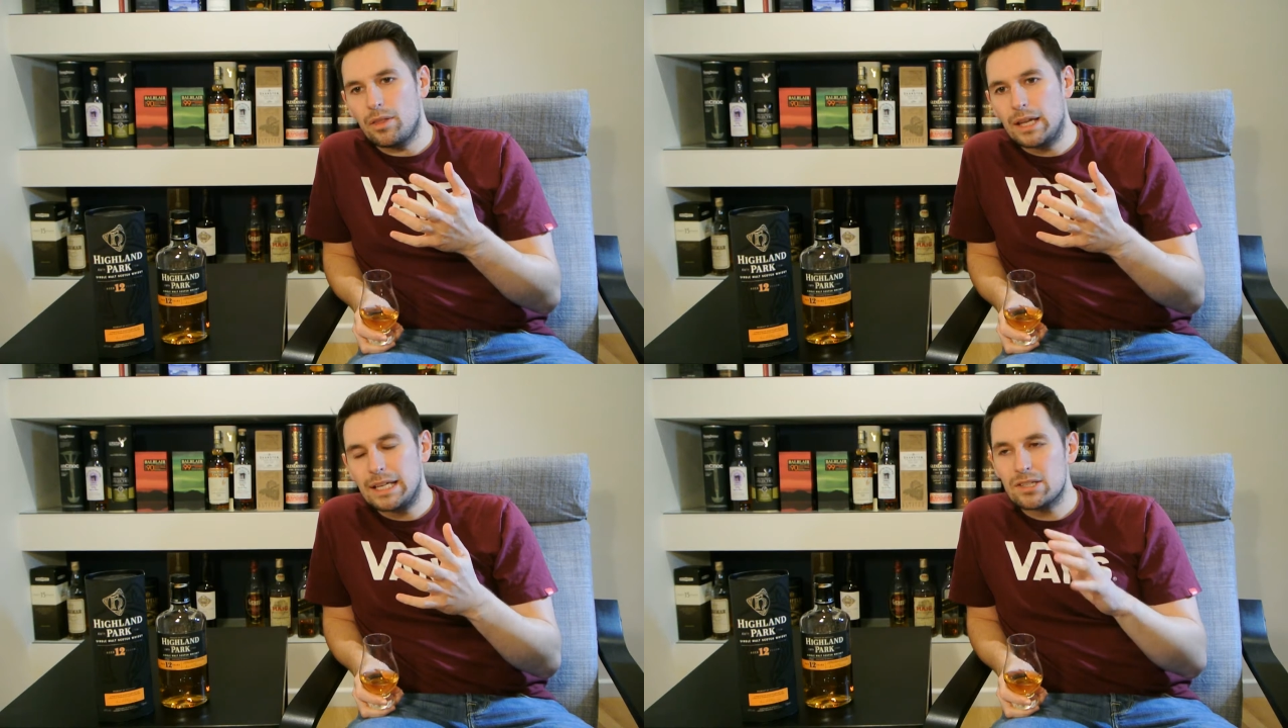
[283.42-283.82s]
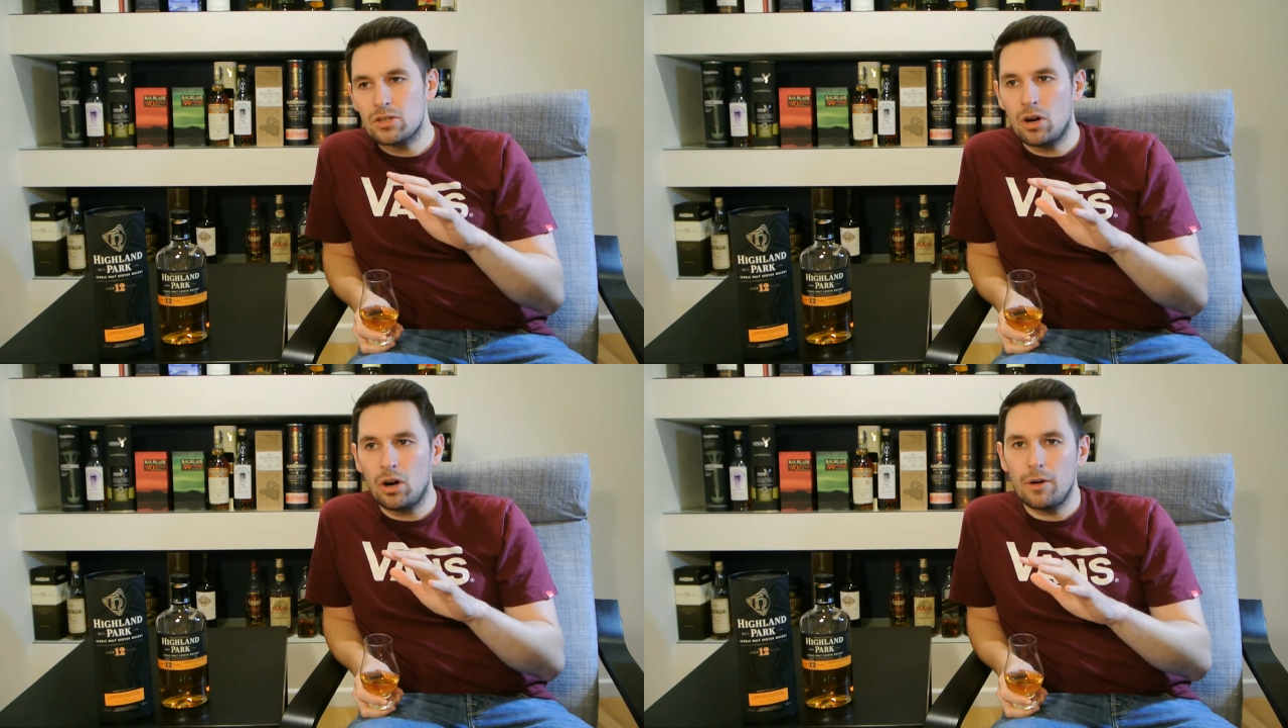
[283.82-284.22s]
It's
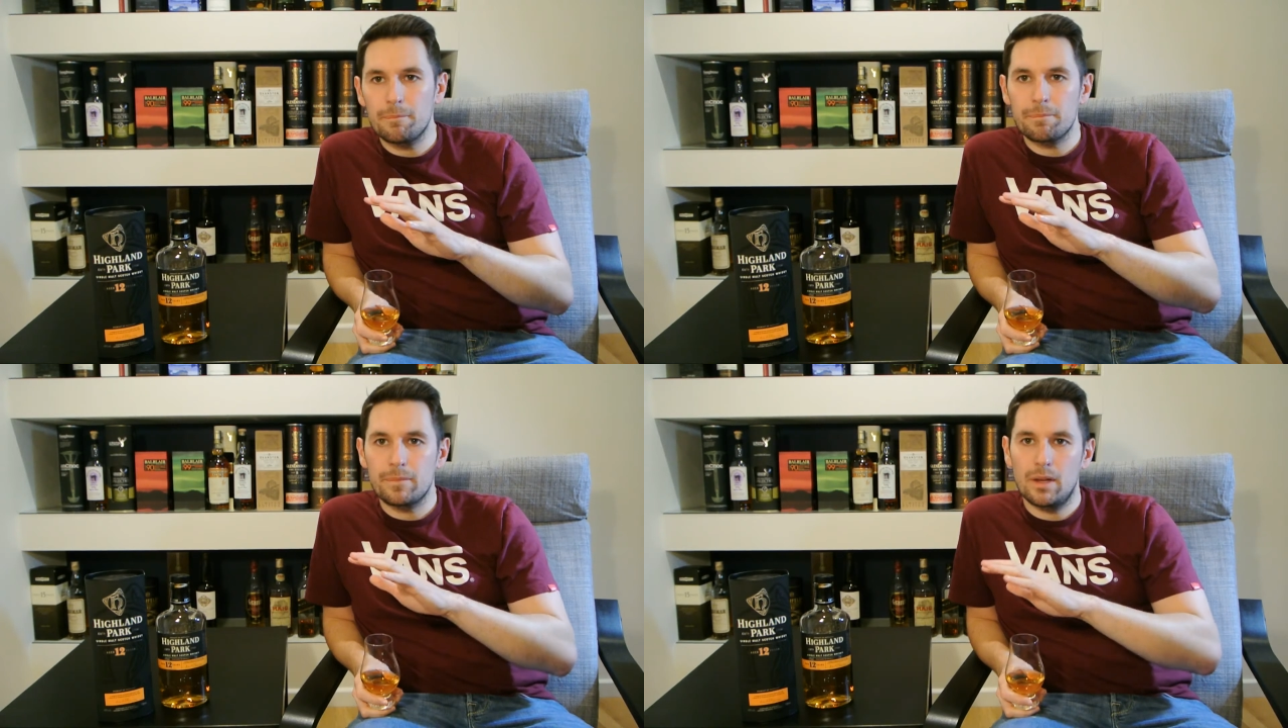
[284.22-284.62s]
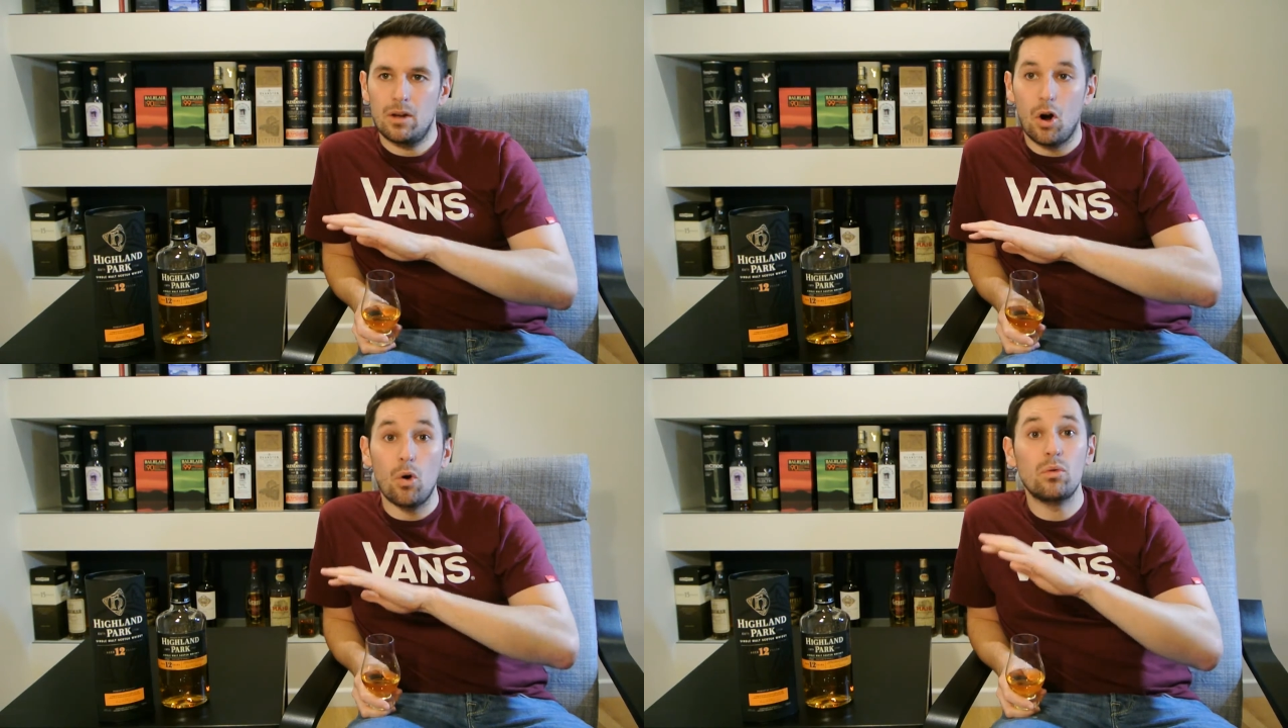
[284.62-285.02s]
not
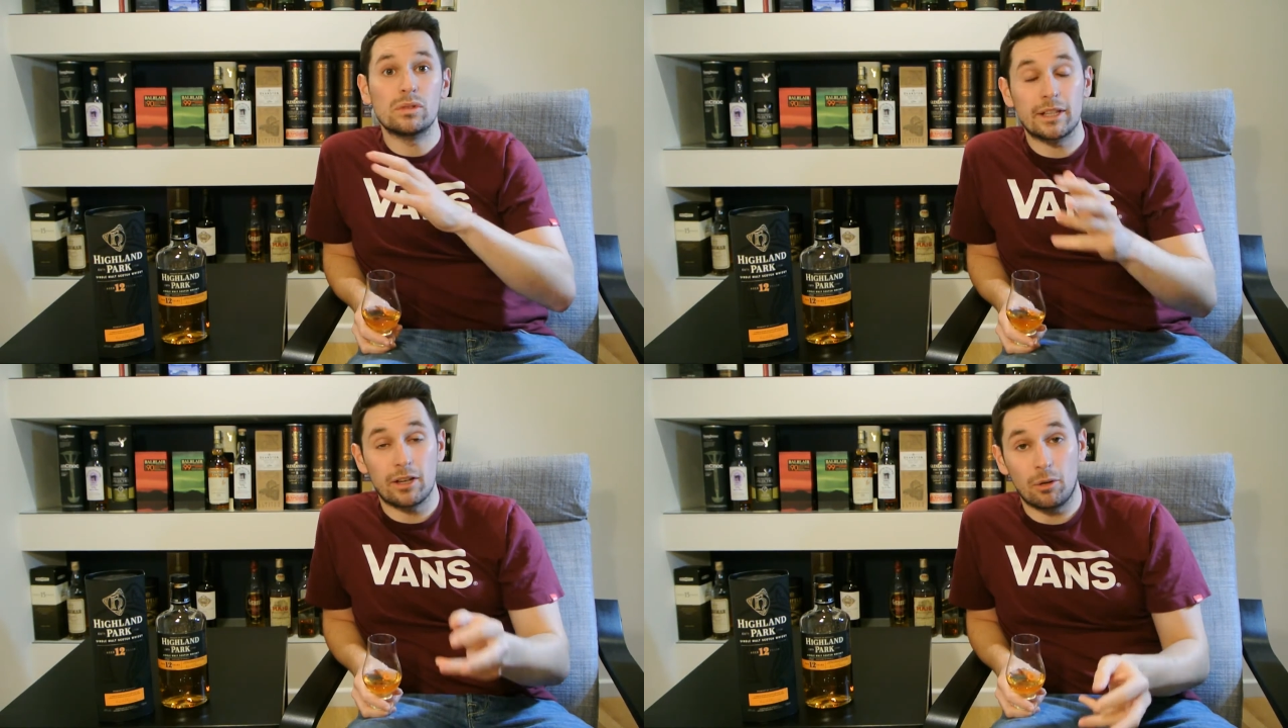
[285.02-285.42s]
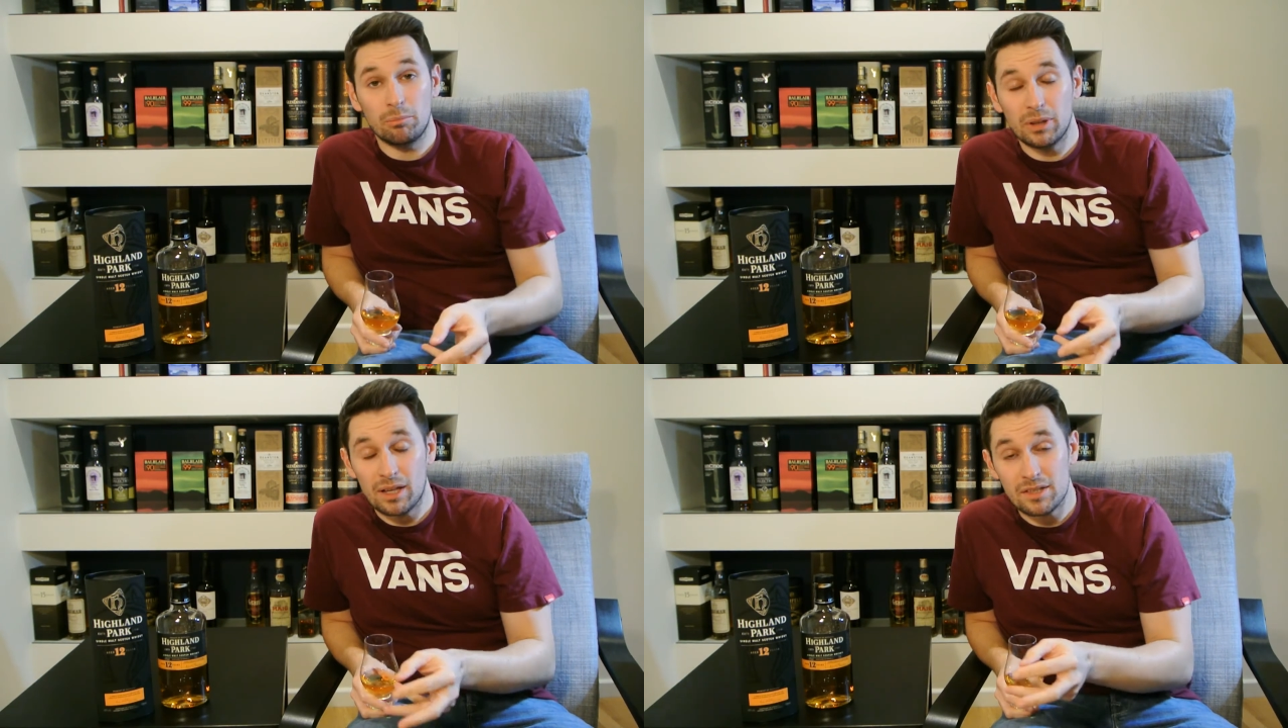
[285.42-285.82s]
overly
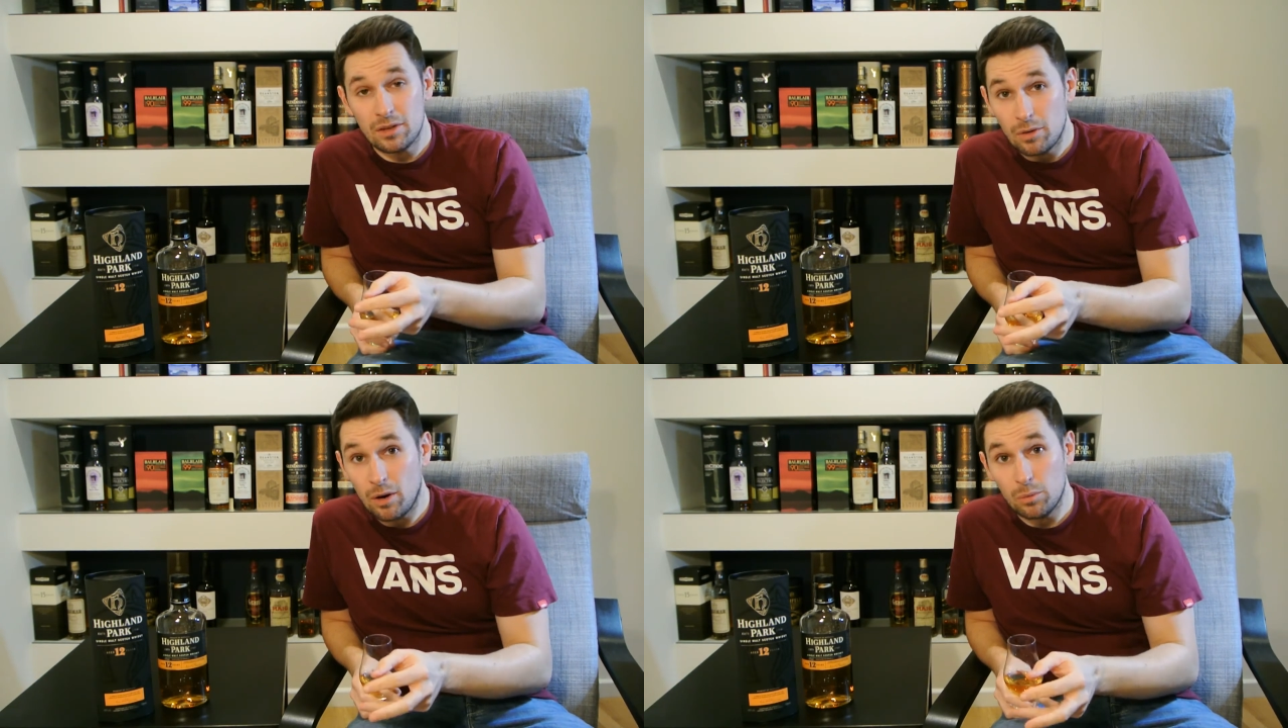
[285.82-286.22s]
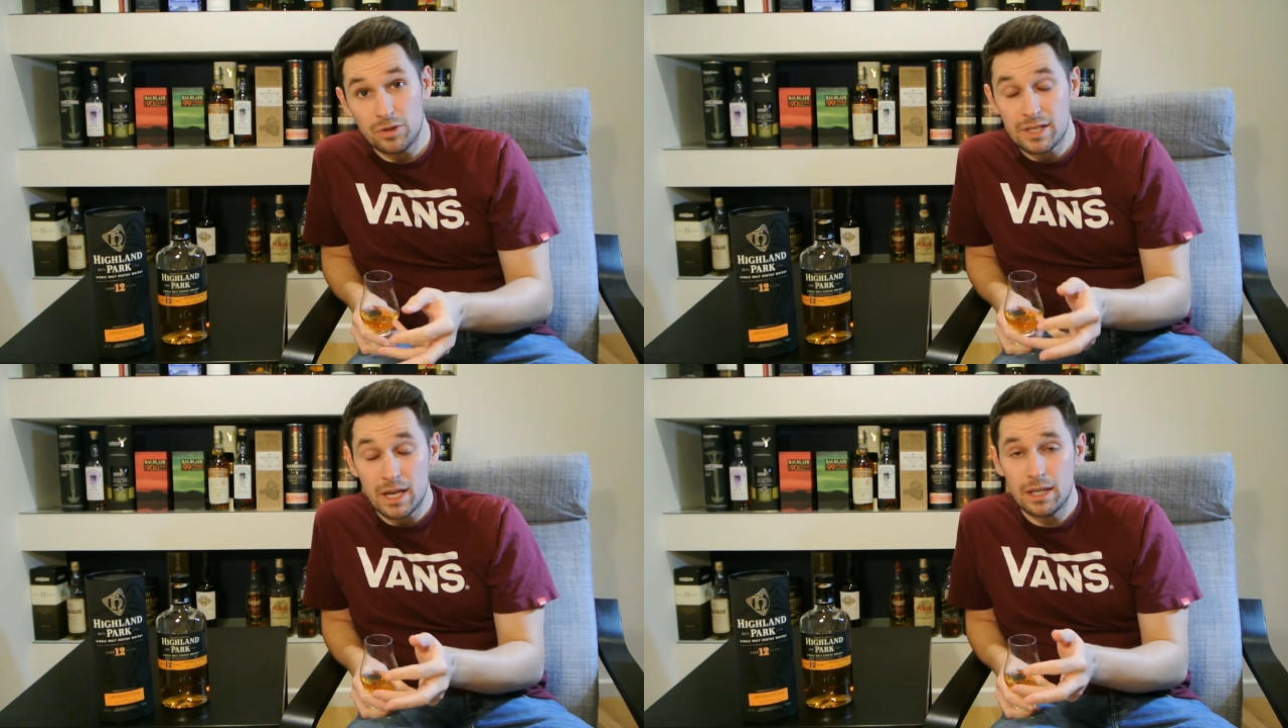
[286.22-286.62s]
complex, I
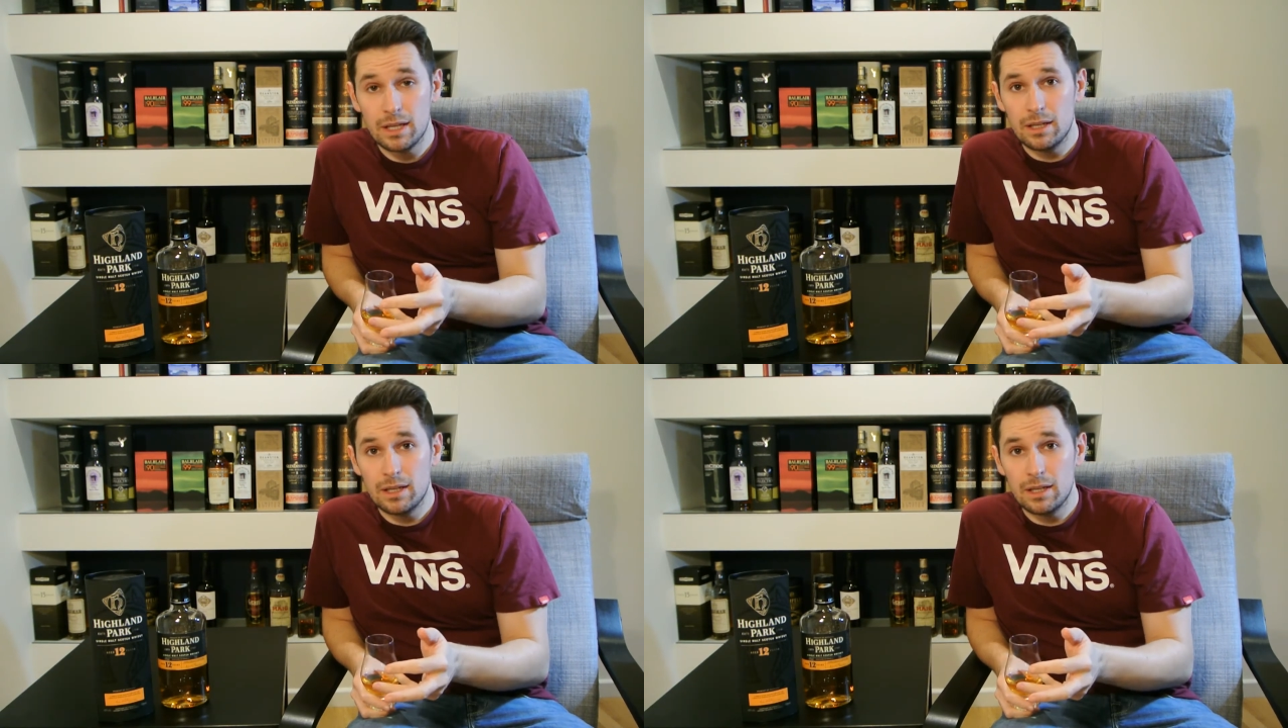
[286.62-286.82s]
wouldn't say.